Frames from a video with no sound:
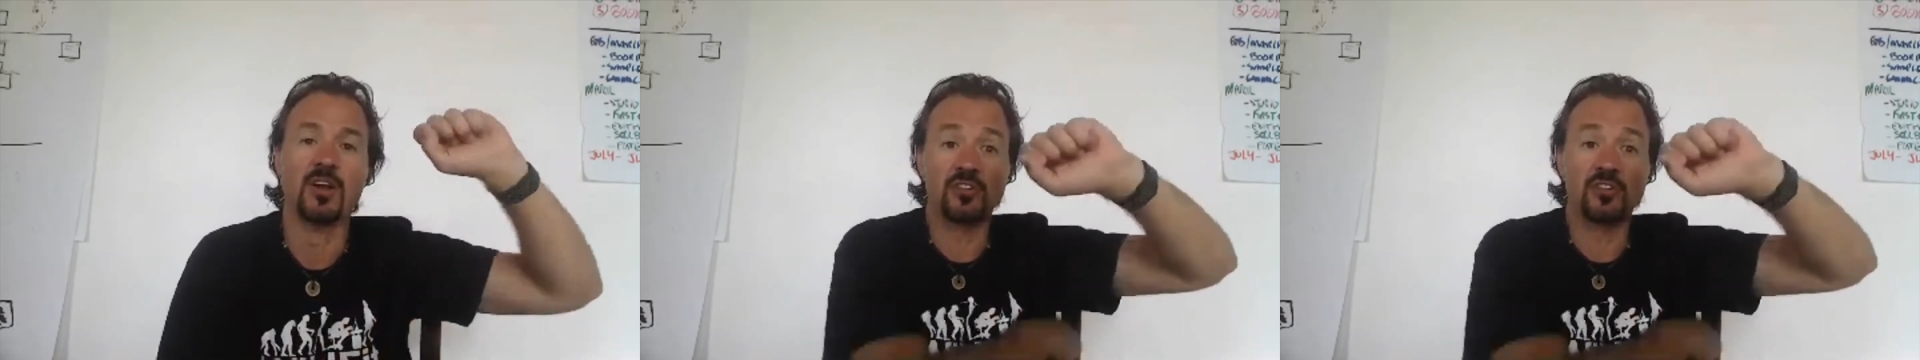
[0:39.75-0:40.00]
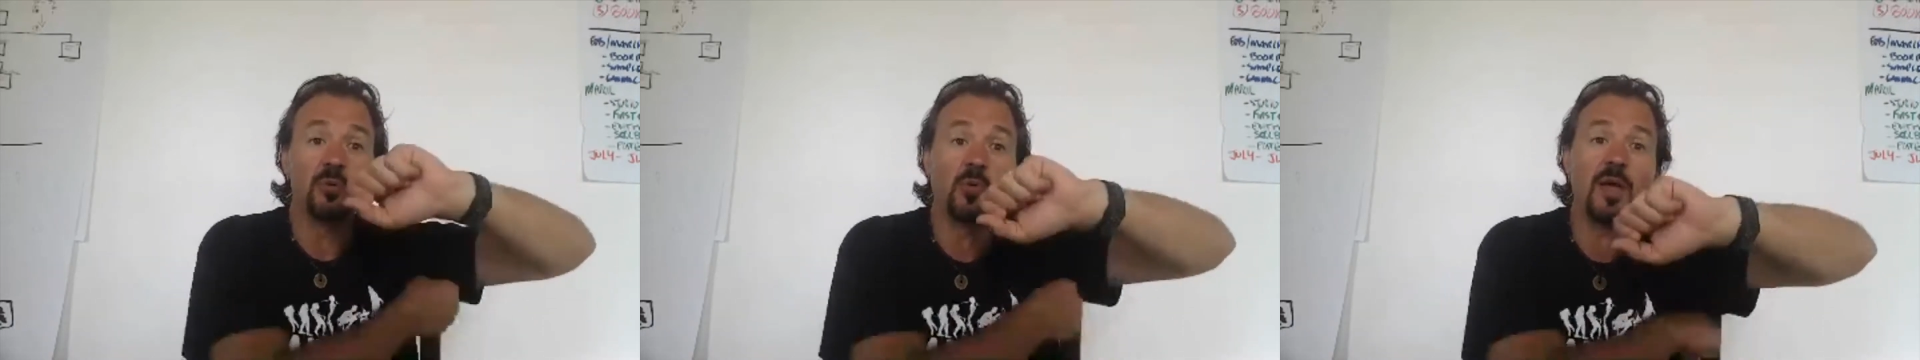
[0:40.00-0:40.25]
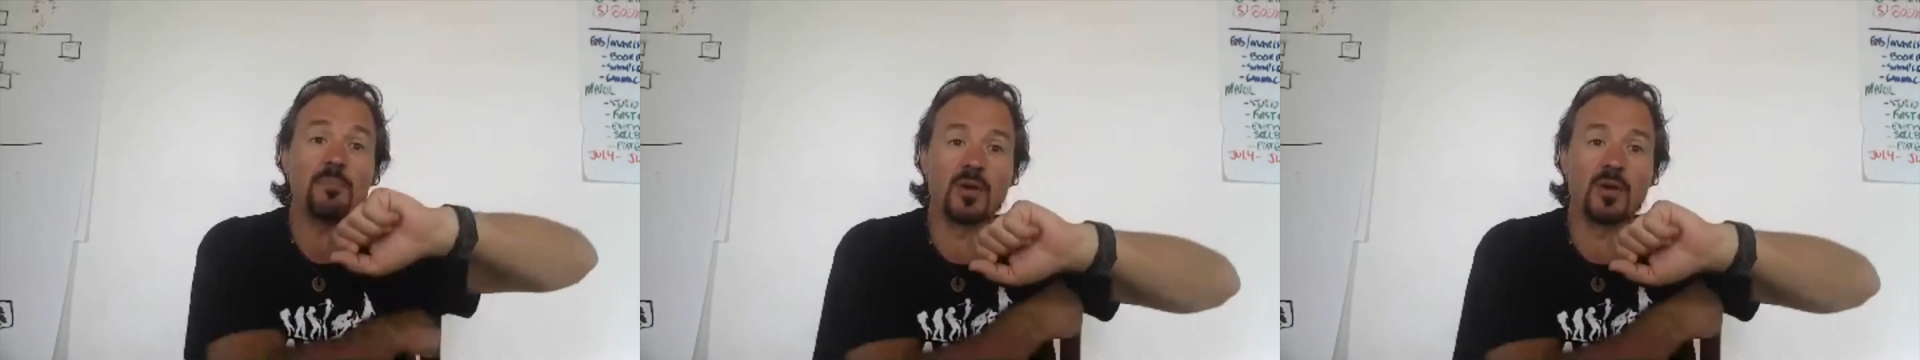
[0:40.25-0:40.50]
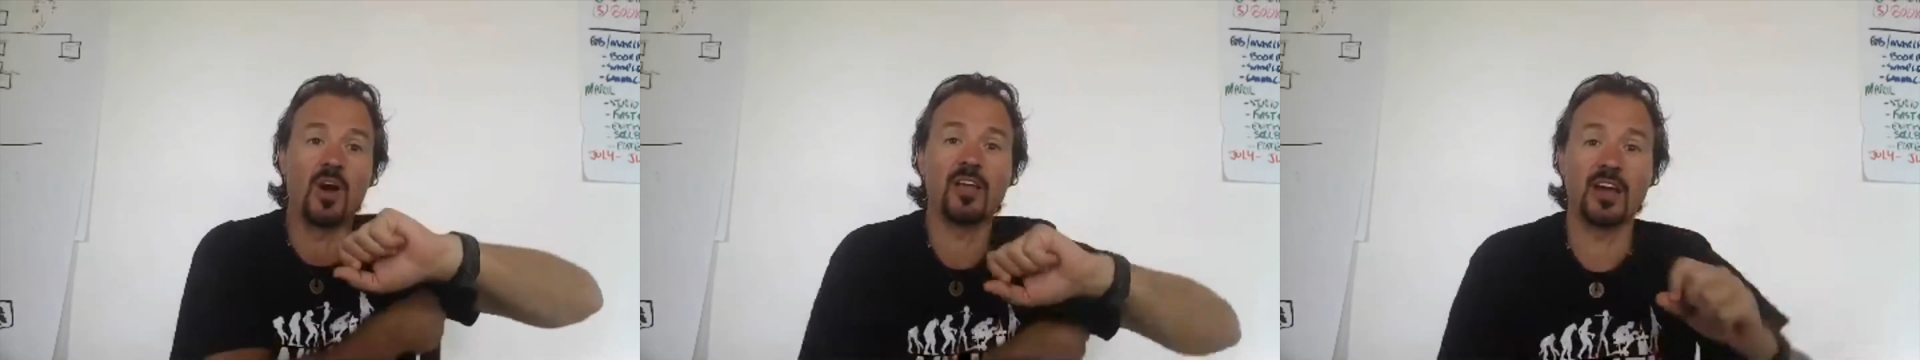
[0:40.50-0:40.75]
So we
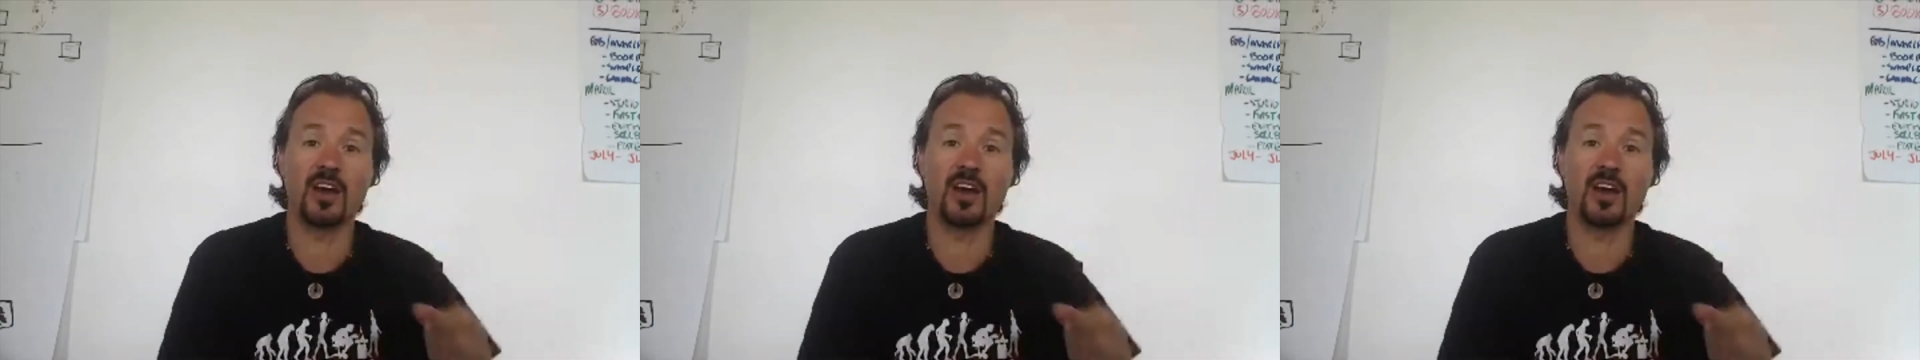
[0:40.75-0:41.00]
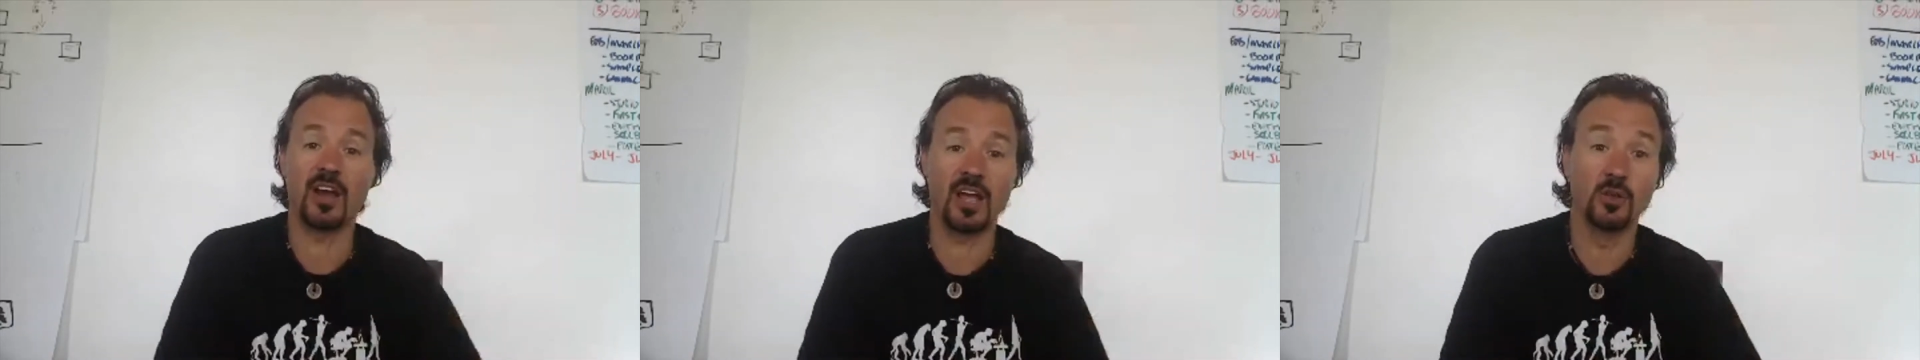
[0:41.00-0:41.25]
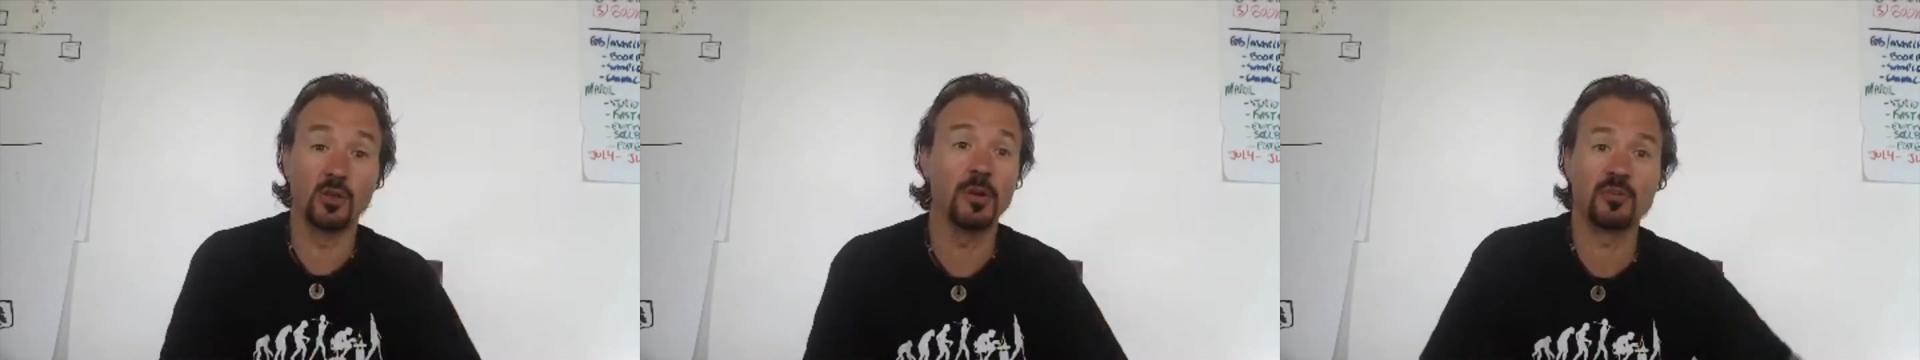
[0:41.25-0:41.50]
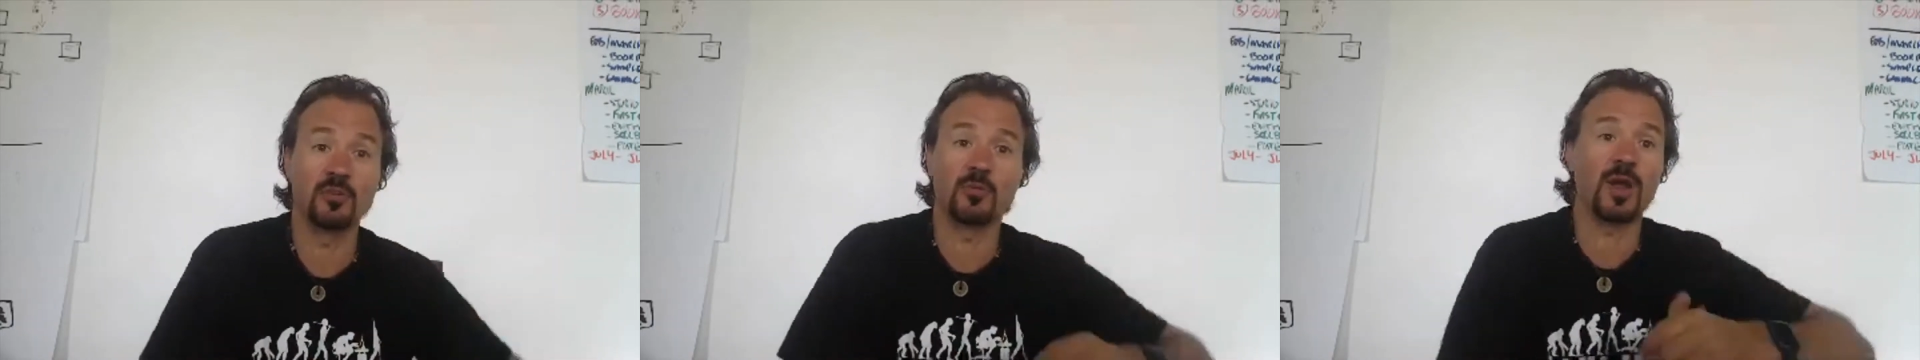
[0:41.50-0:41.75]
wipe it on there,
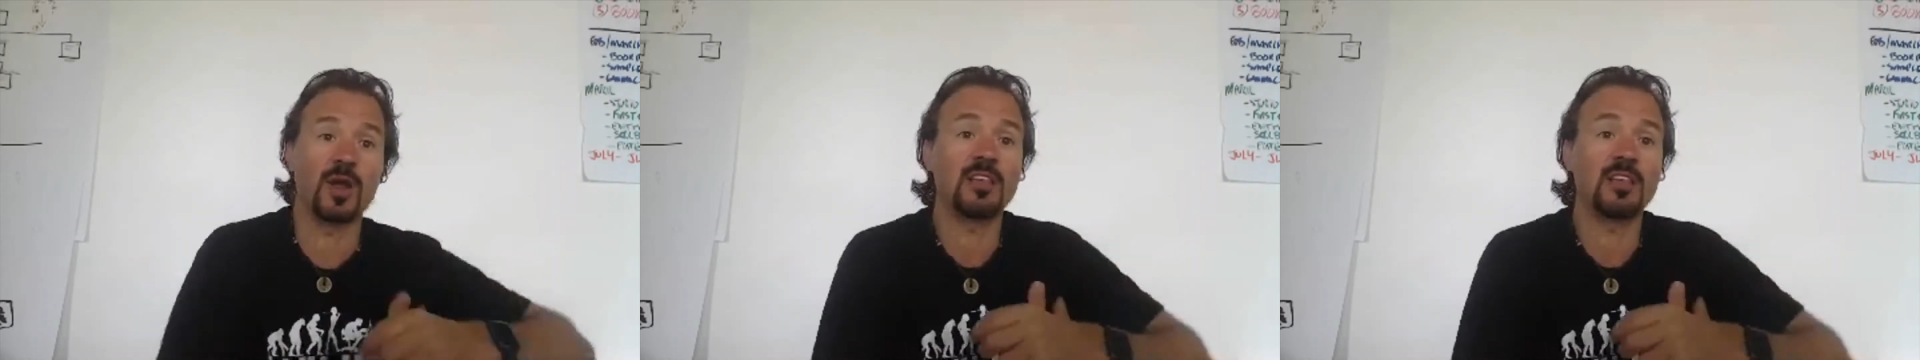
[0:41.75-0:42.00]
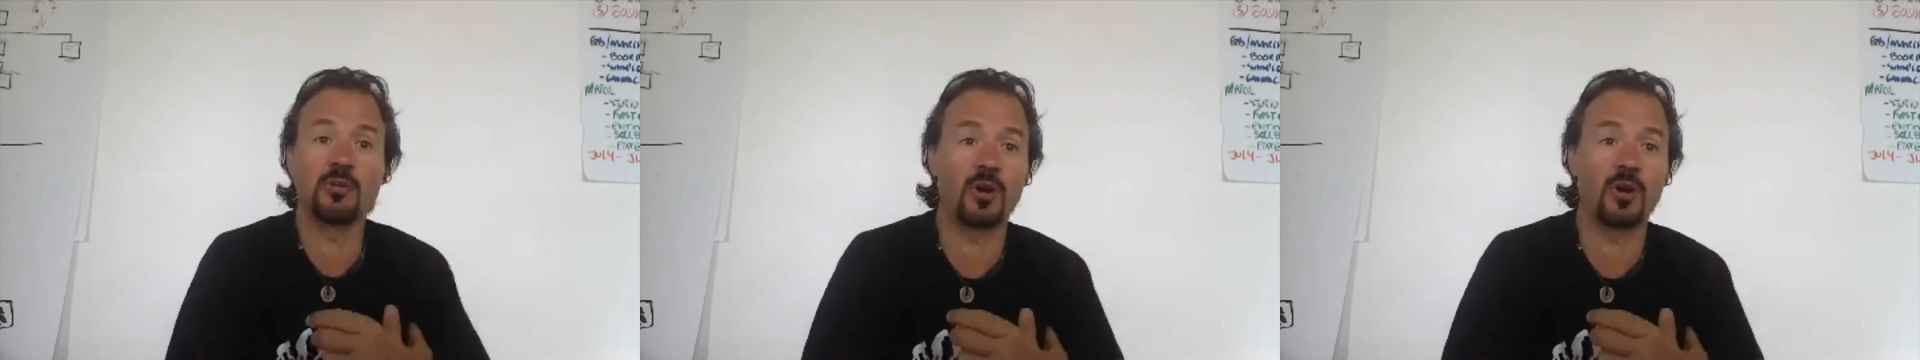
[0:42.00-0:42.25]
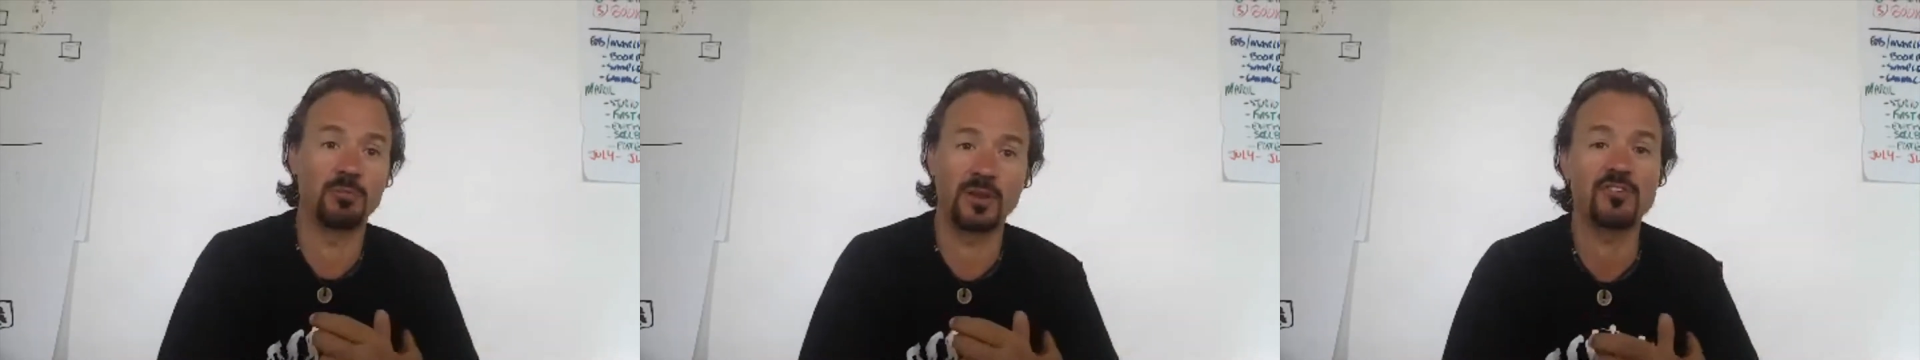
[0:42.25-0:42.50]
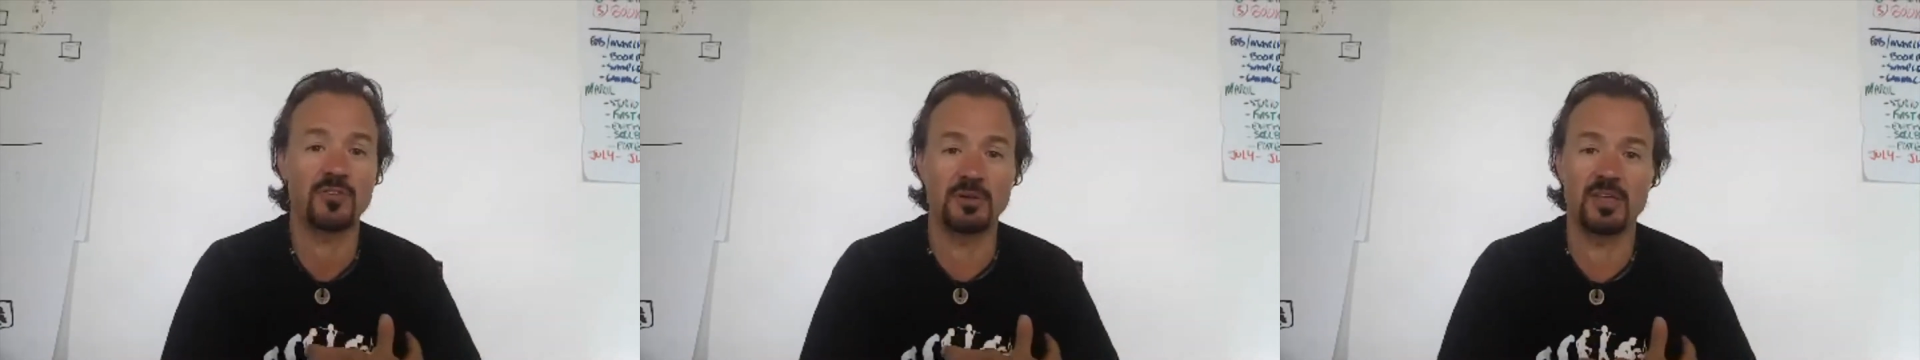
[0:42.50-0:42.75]
aluminum, directly into our
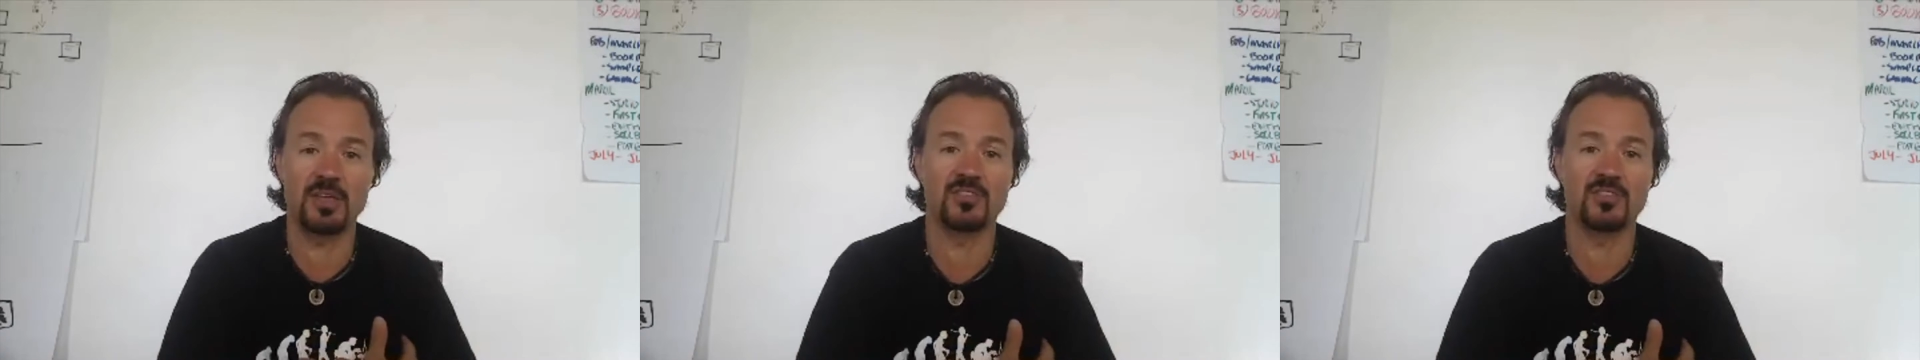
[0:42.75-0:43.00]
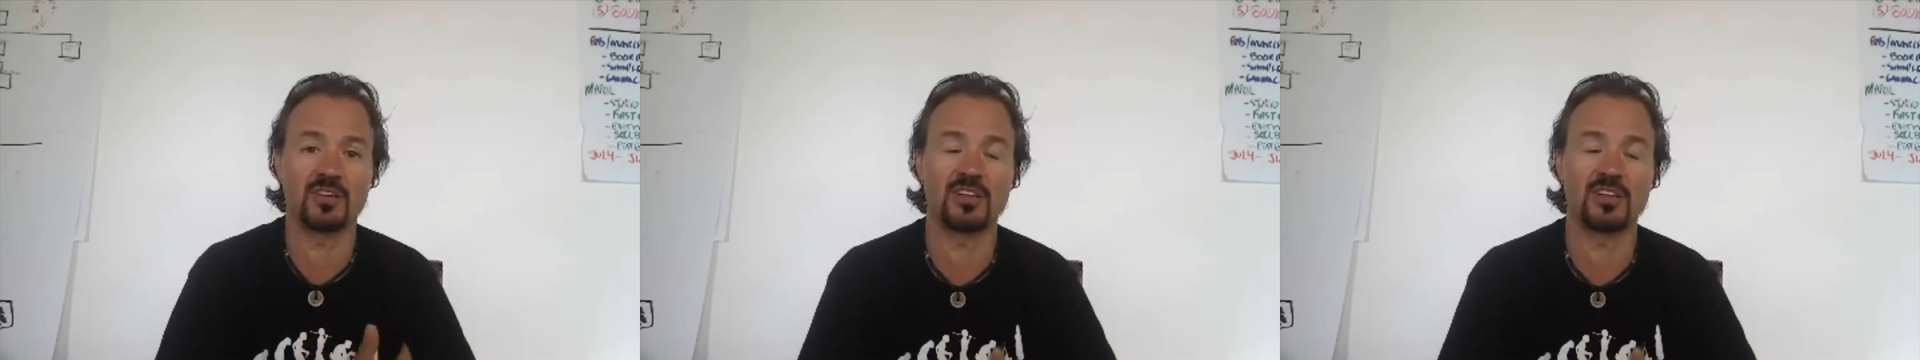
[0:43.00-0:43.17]
bloodstream, basically.